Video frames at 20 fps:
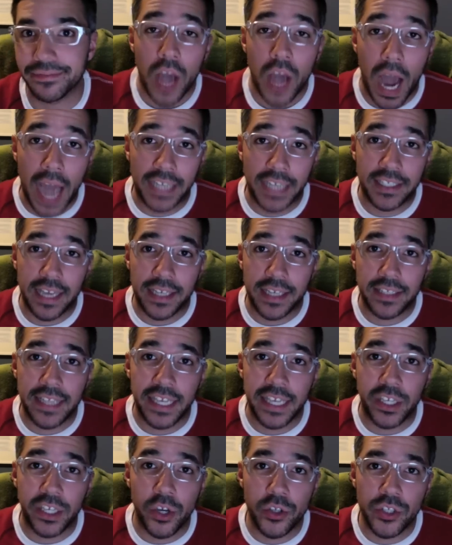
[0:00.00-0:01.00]
I decided to
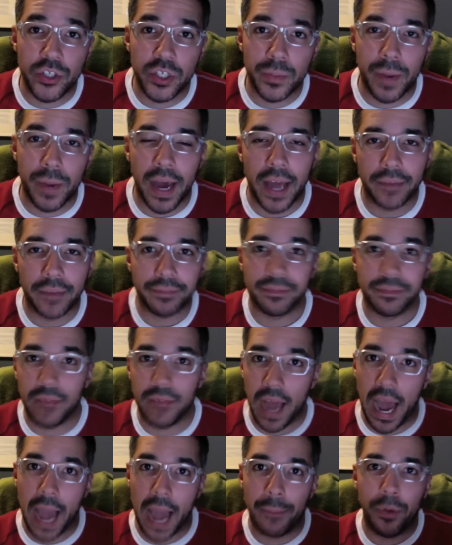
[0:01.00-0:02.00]
take Kuz's spot.
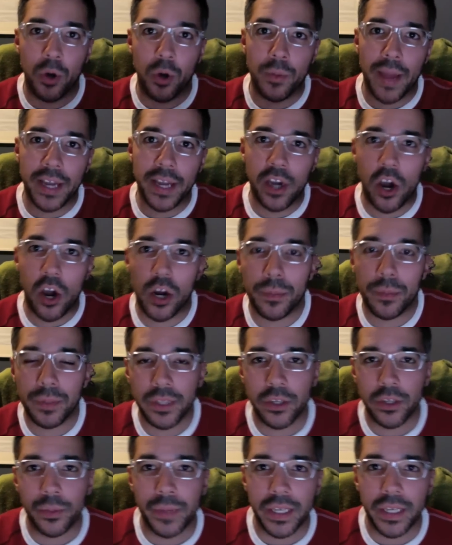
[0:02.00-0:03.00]
I pull my car up a
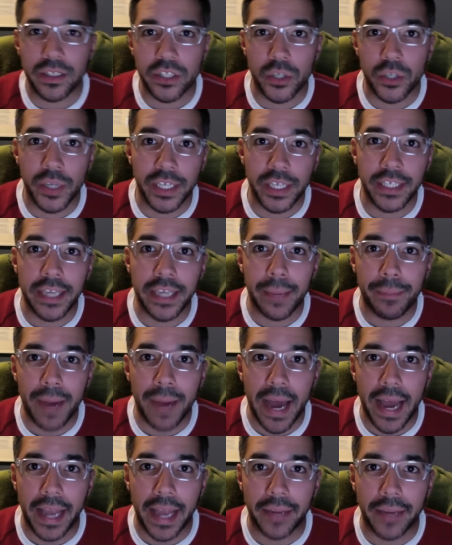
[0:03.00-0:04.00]
little bit so he can get
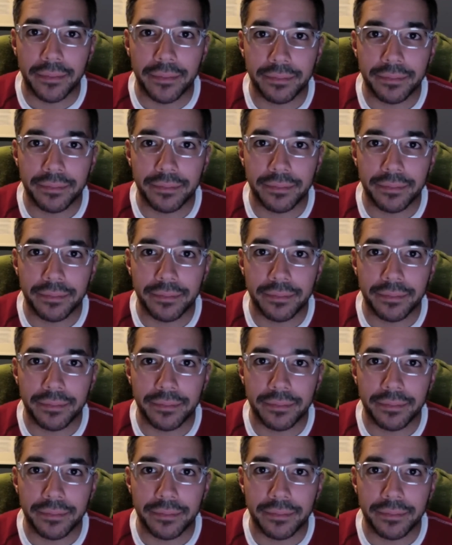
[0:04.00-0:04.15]
by.